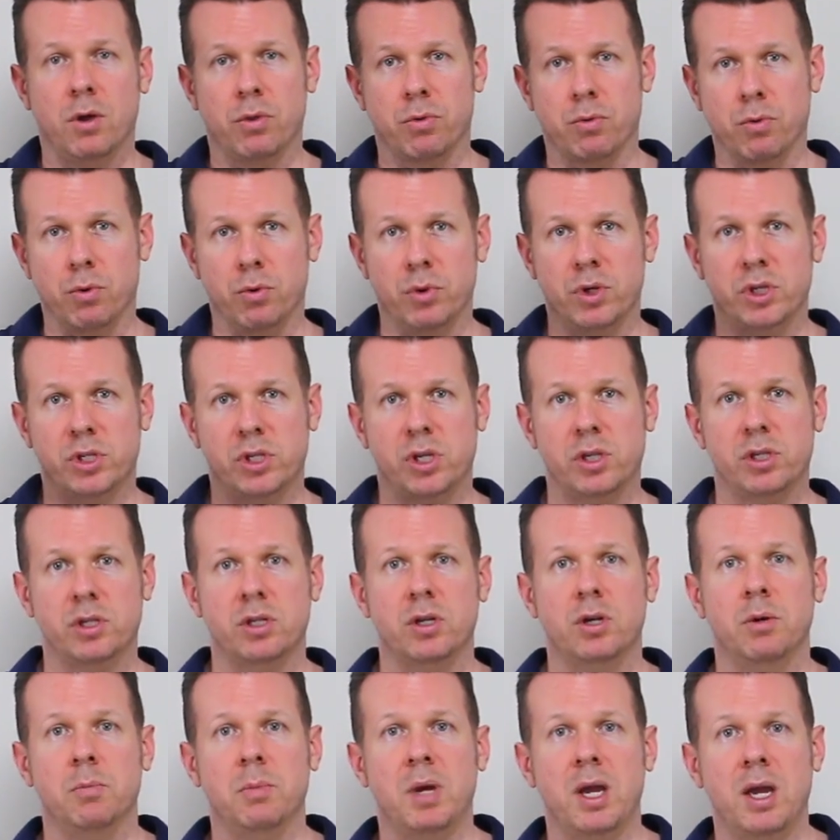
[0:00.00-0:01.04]
through the
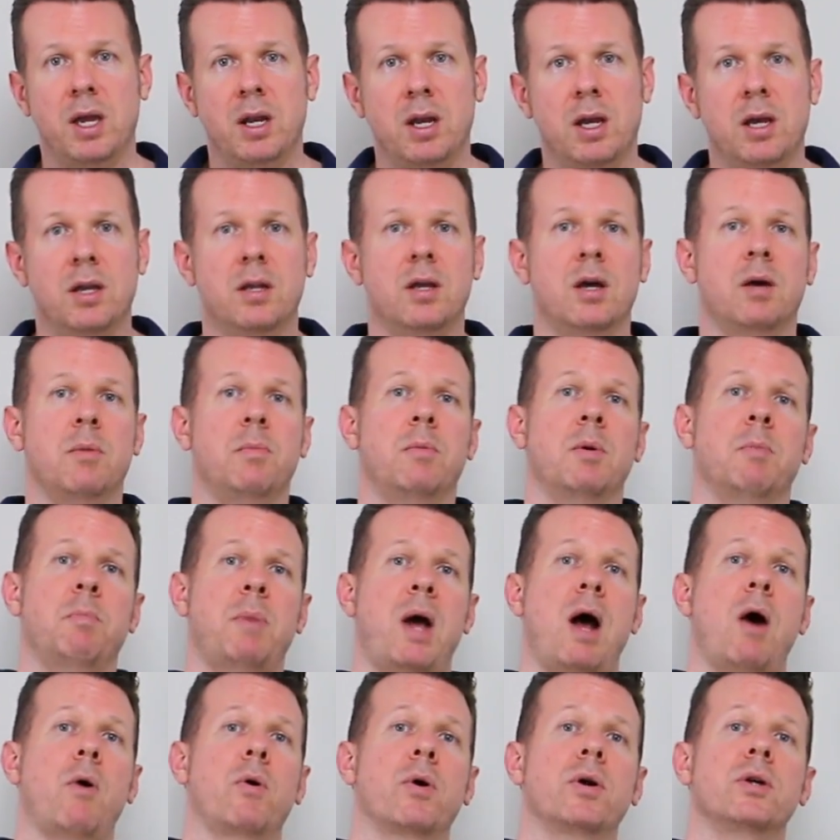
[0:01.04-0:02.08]
system, and end up
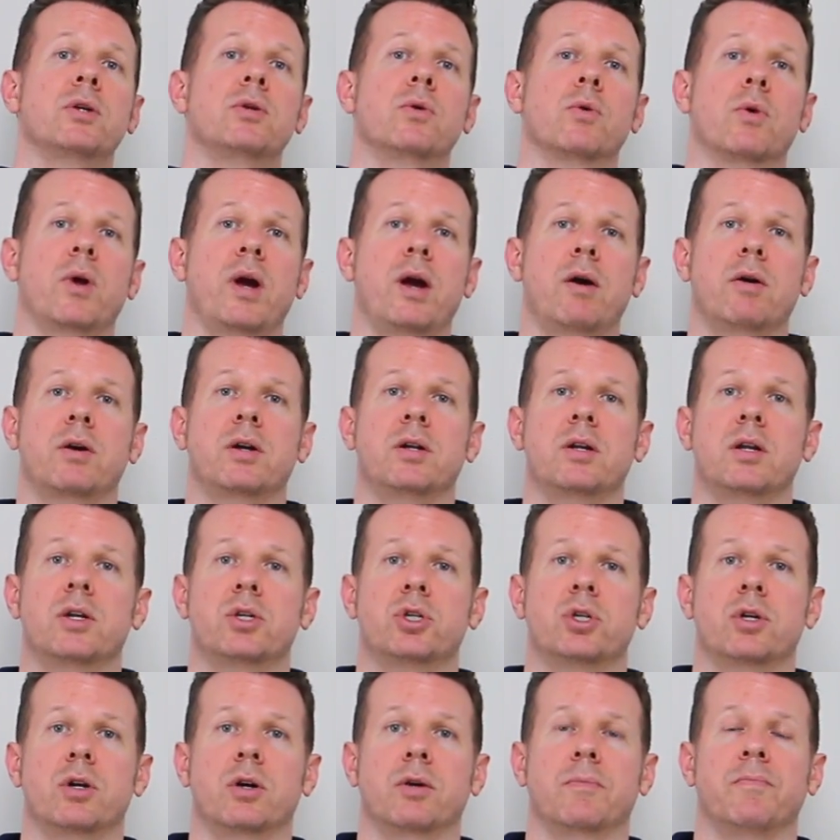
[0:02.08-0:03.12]
powering your air
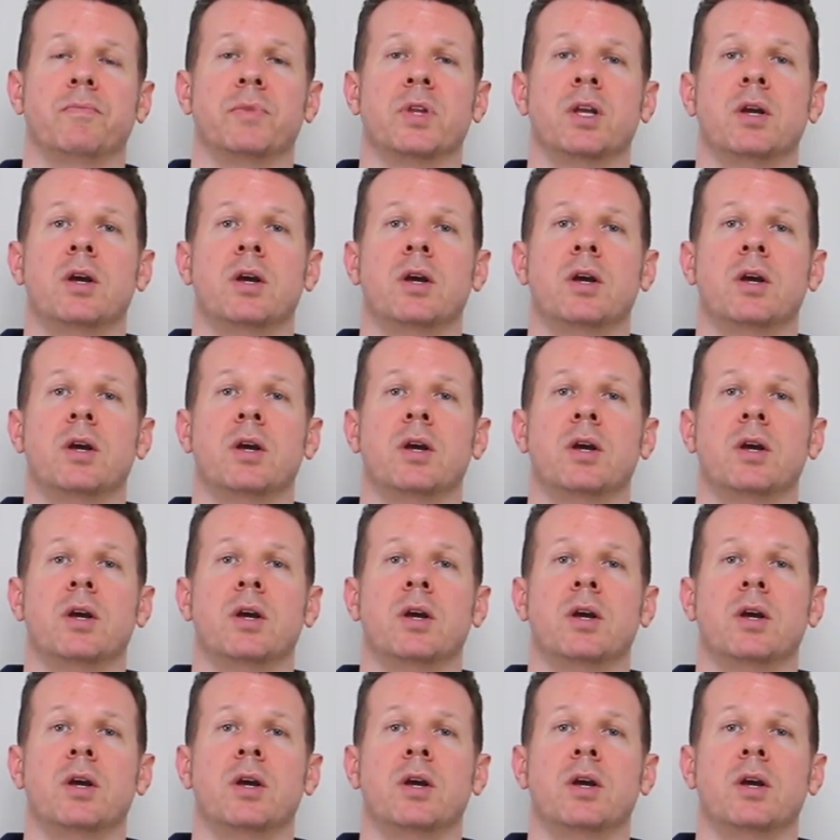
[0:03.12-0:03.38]
conditioner?